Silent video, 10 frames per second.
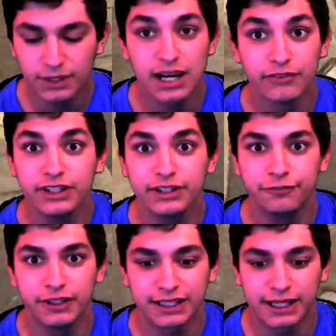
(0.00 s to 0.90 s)
I really do
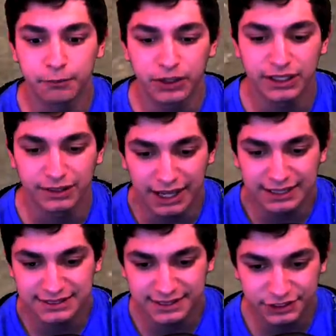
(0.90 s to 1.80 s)
feel like I can bring a
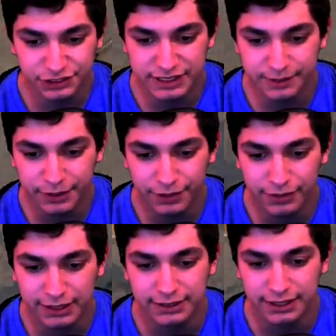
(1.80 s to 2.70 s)
lot to this team
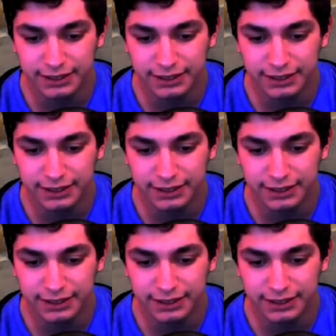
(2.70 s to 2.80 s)
though, and I